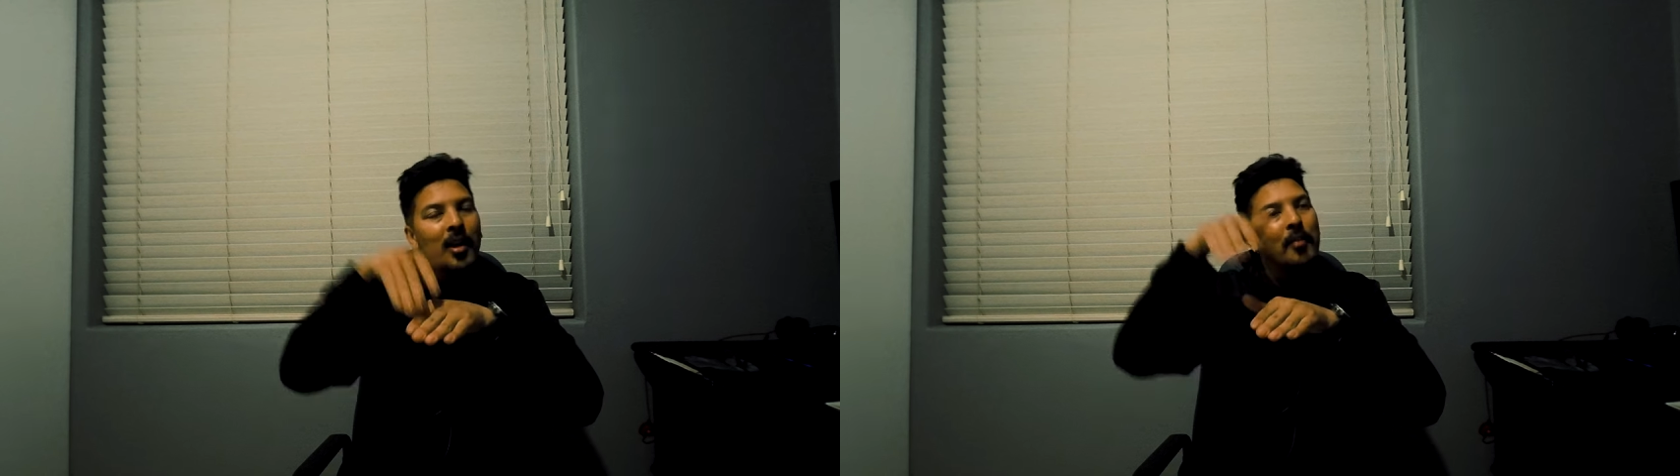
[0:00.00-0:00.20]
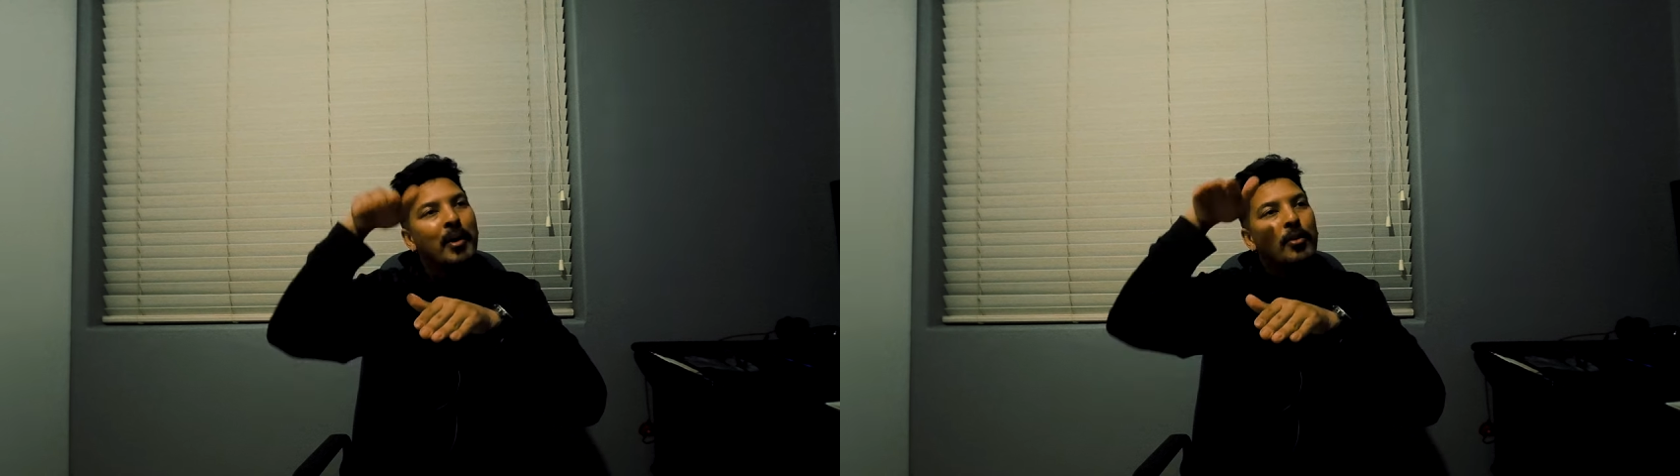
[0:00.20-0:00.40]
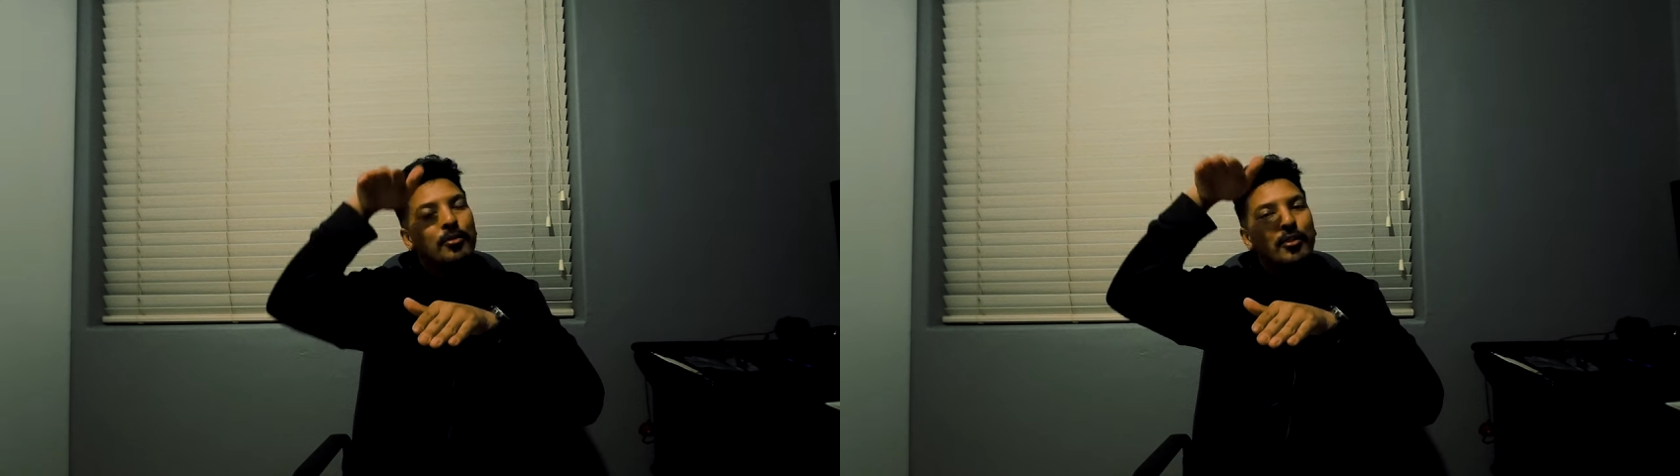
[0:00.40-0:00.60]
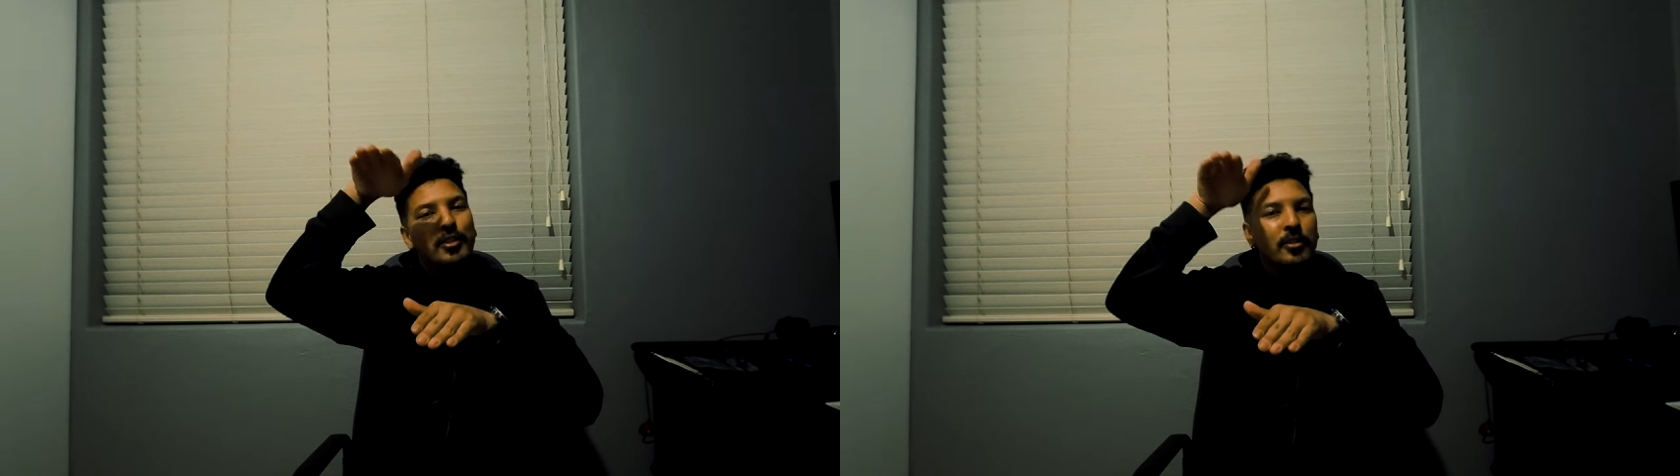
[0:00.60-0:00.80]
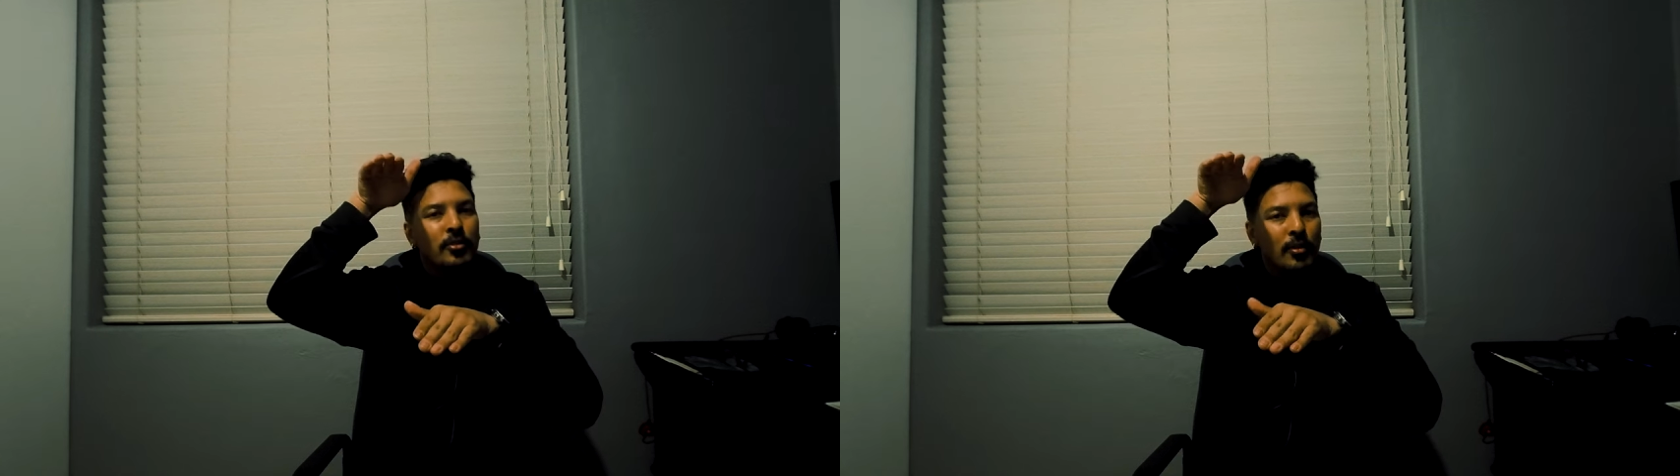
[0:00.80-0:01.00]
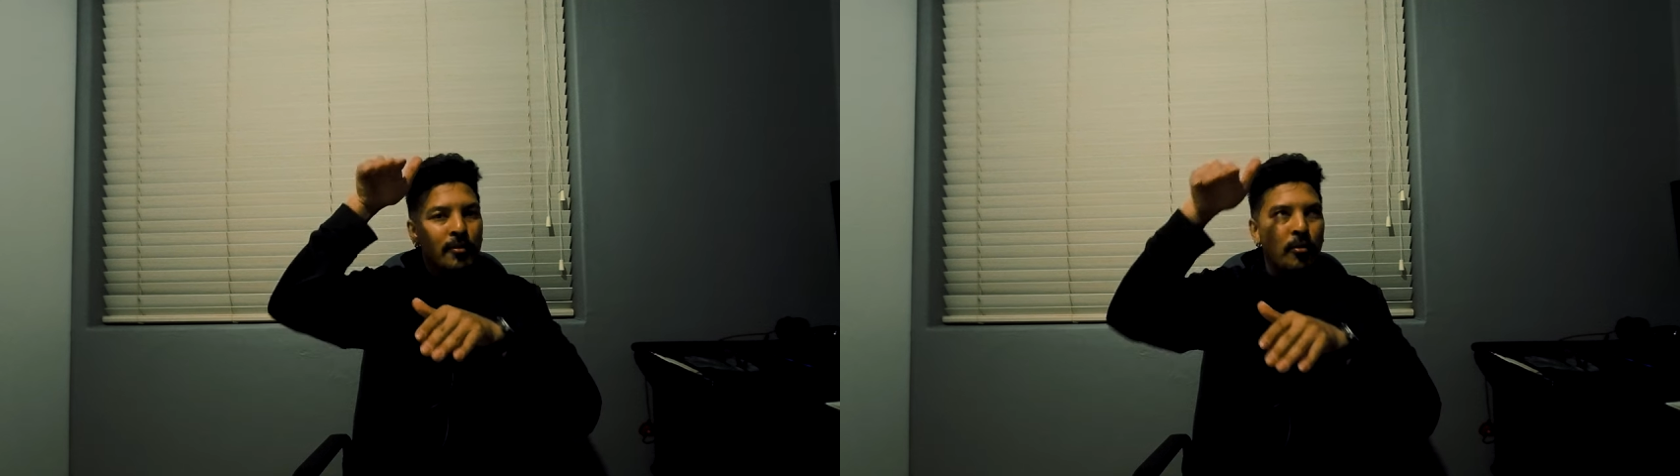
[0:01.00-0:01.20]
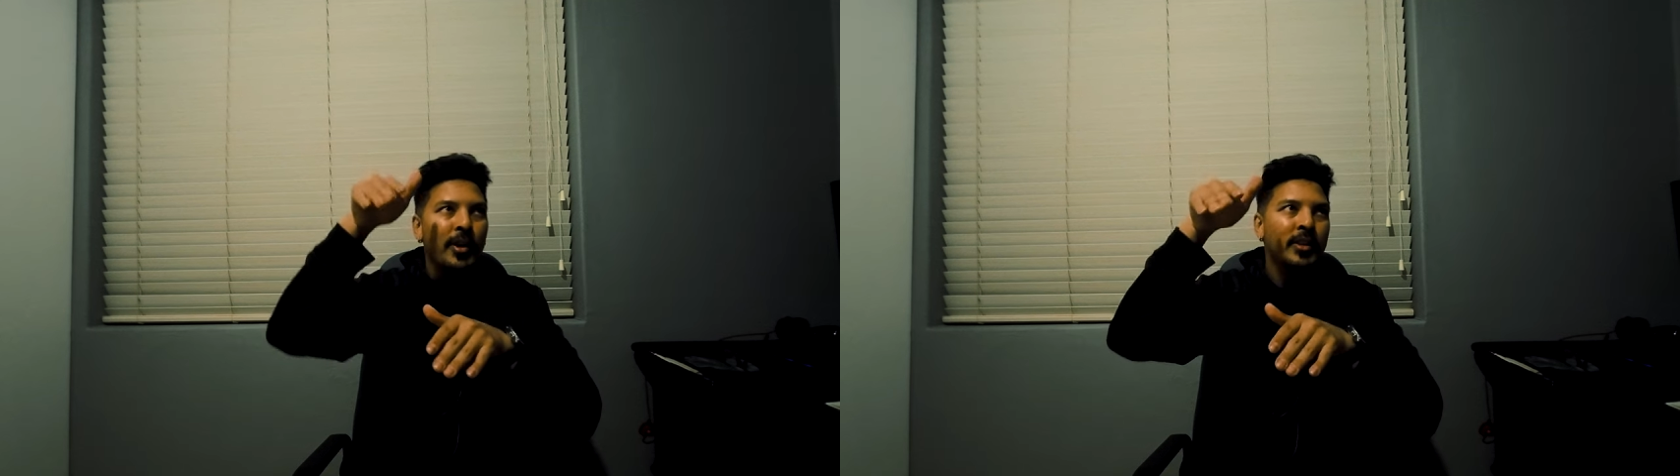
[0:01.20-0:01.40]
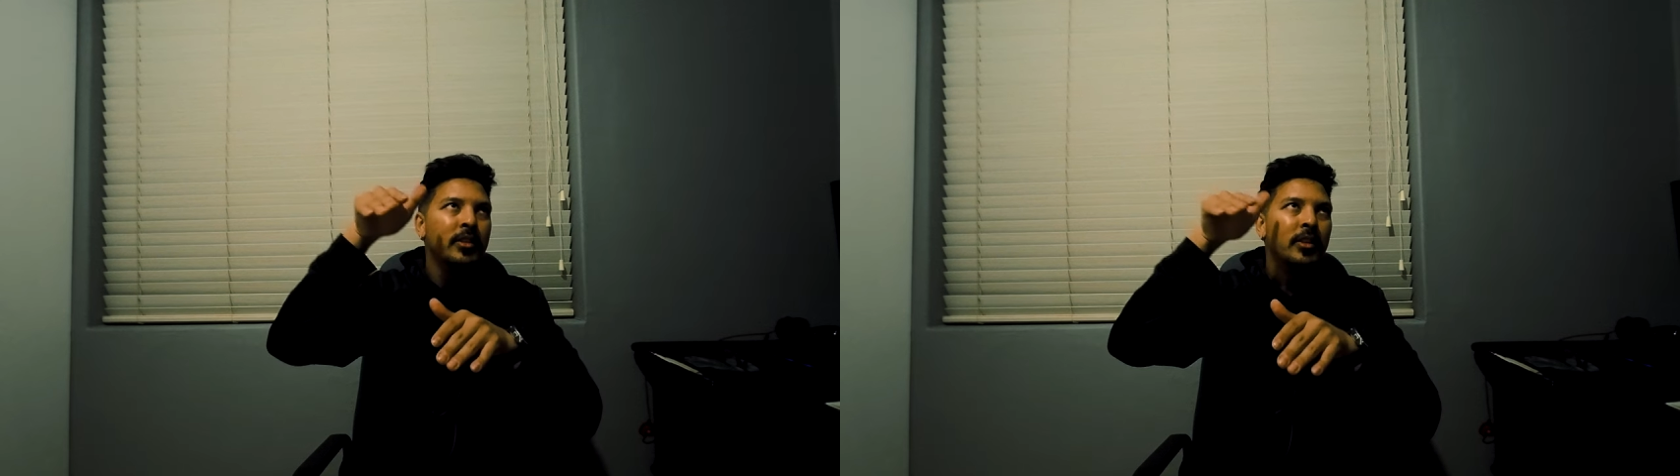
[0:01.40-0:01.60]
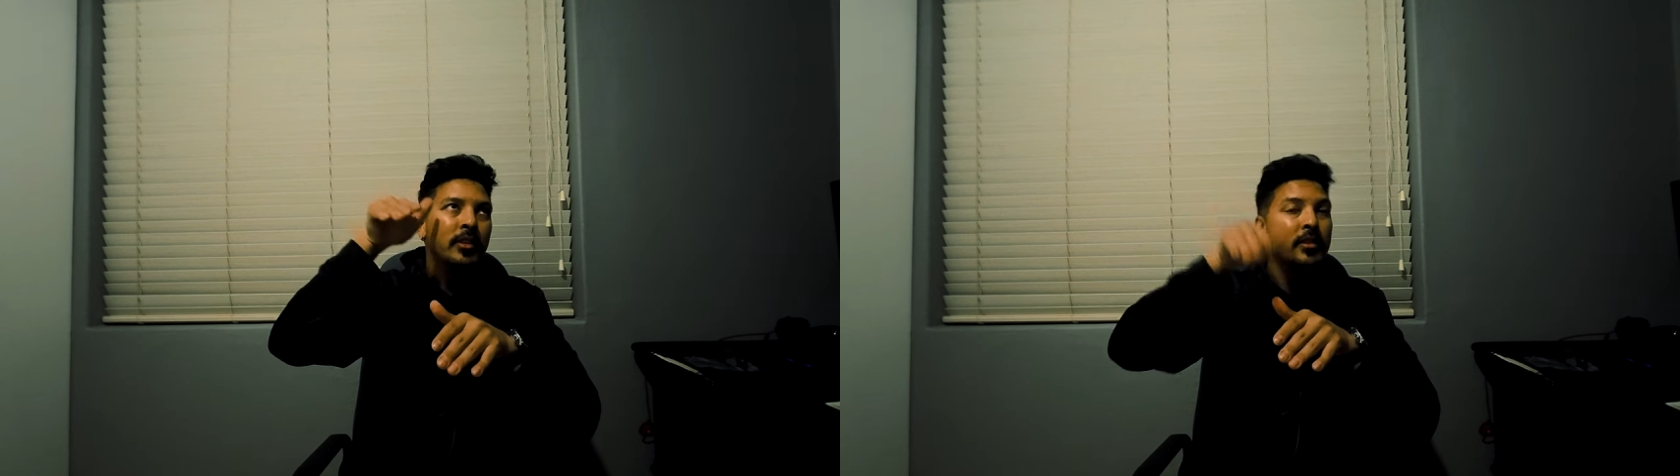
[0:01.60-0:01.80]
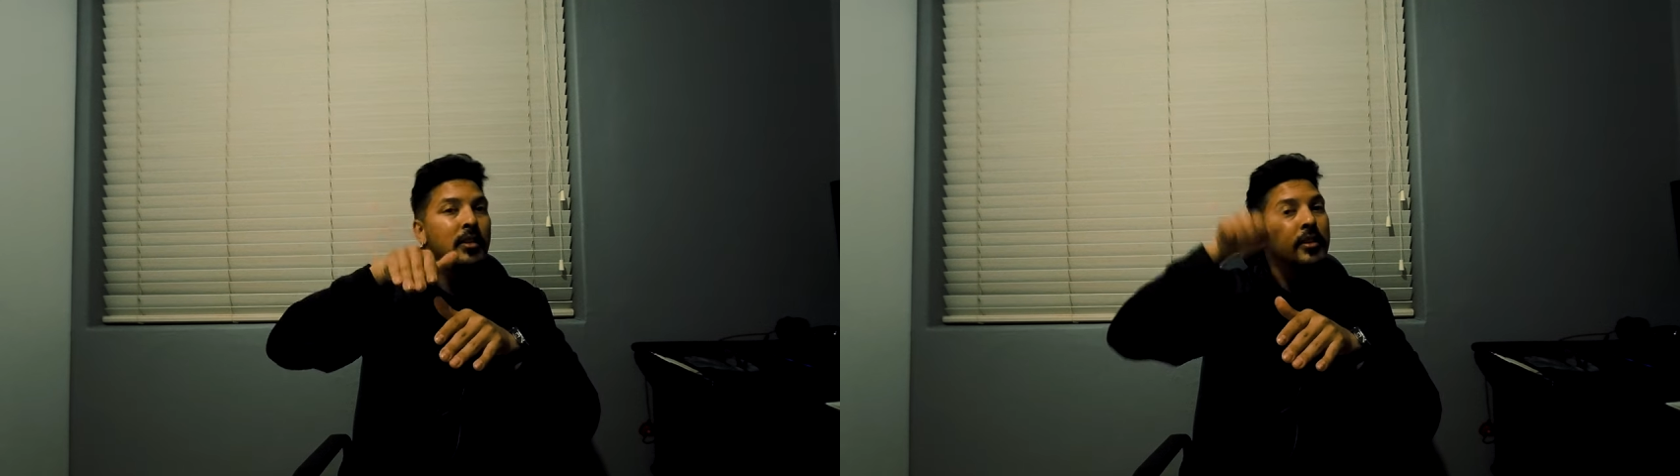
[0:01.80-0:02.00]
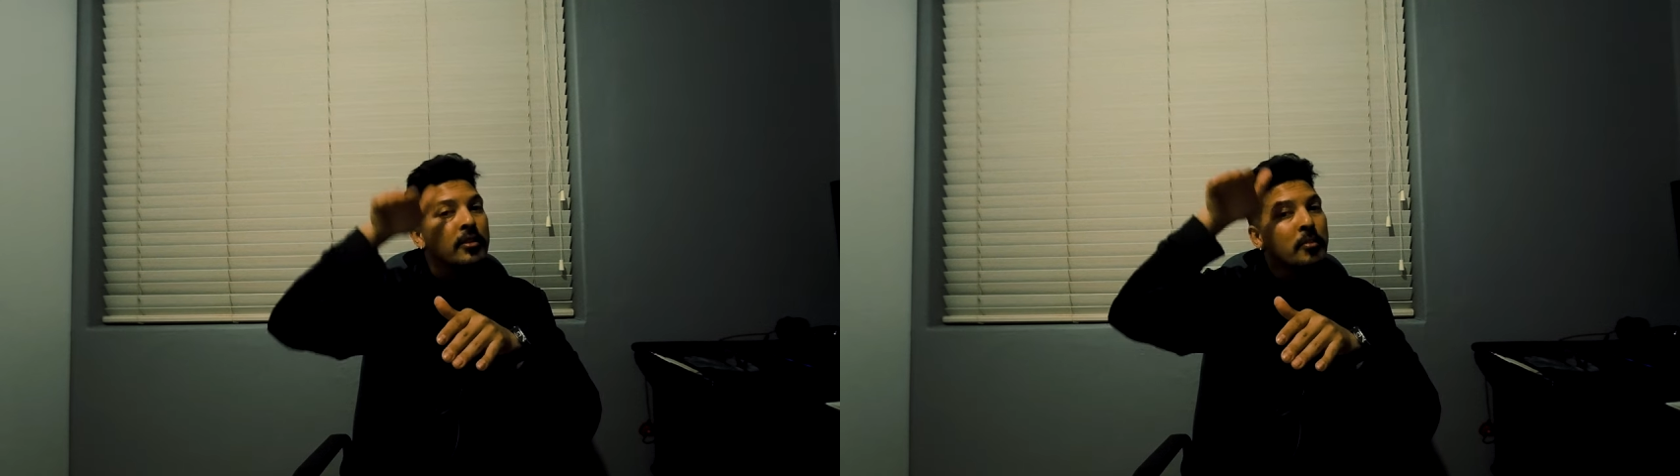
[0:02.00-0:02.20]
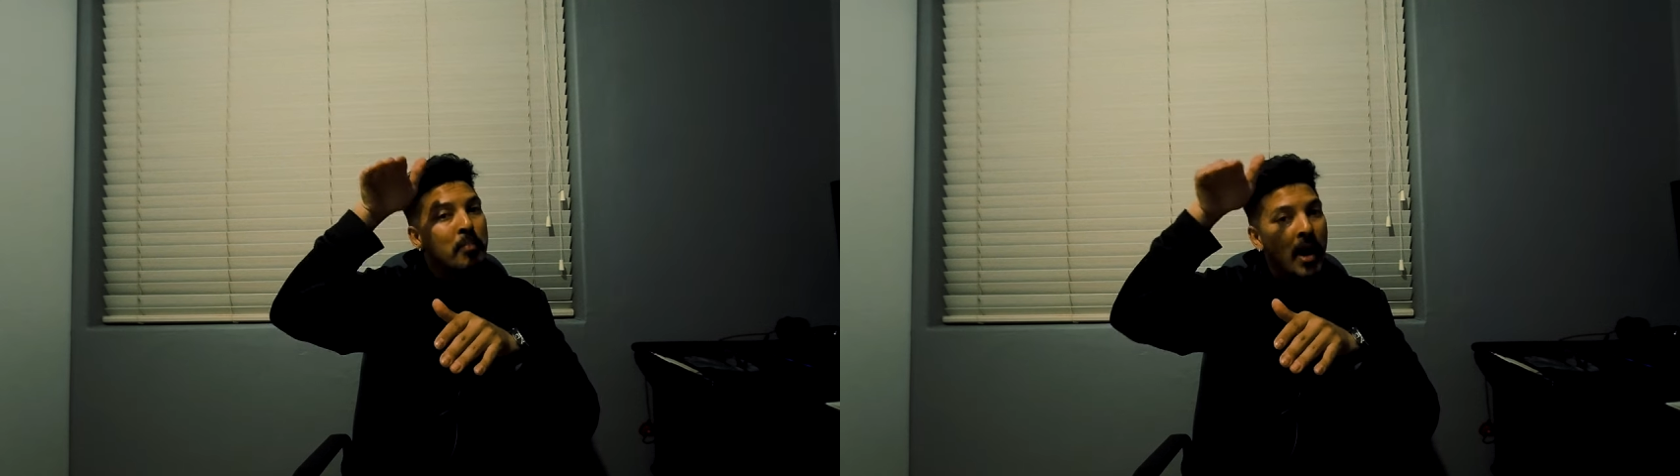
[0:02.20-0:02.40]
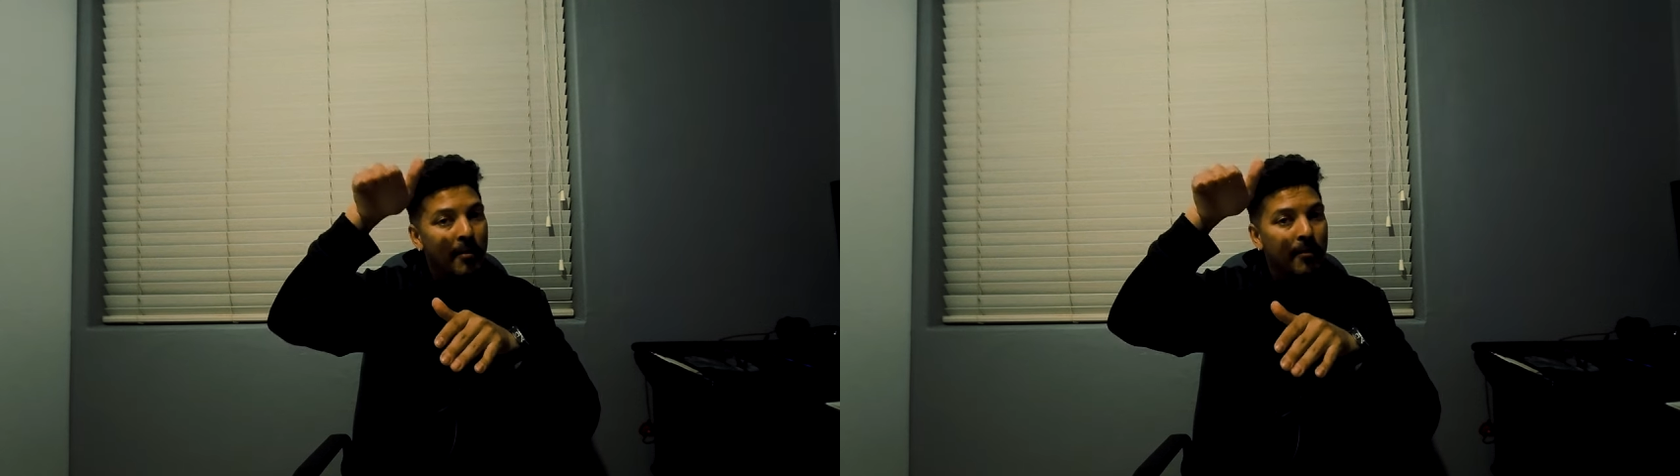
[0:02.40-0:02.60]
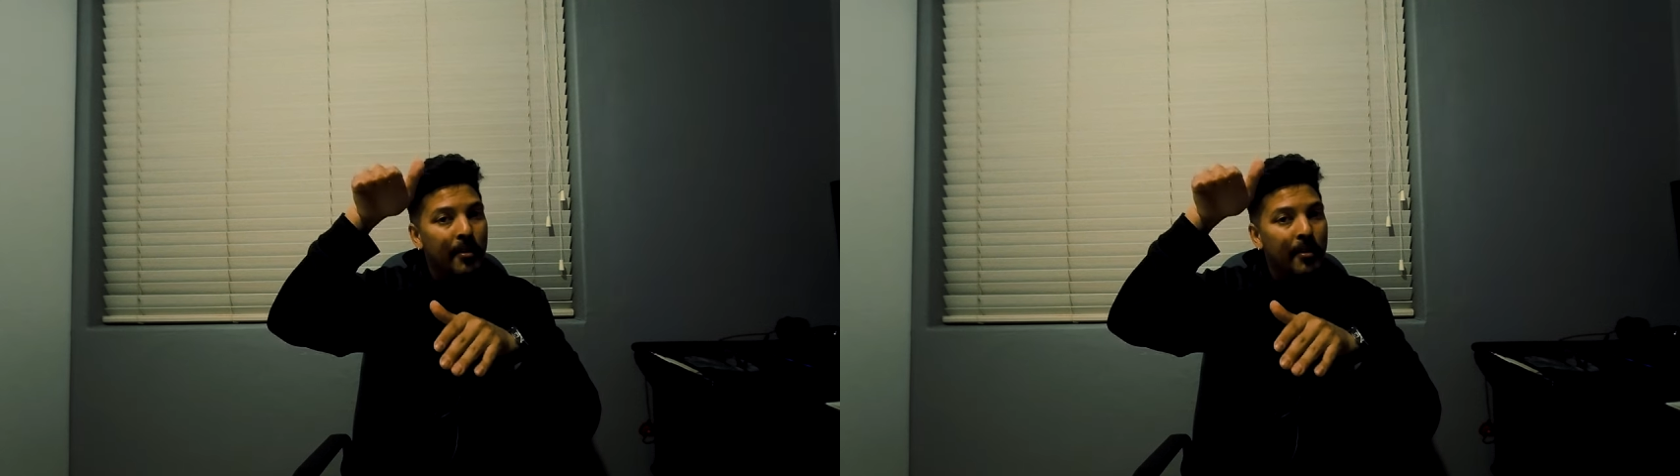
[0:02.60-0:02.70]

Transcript: but I also needed to avoid hitting the trees above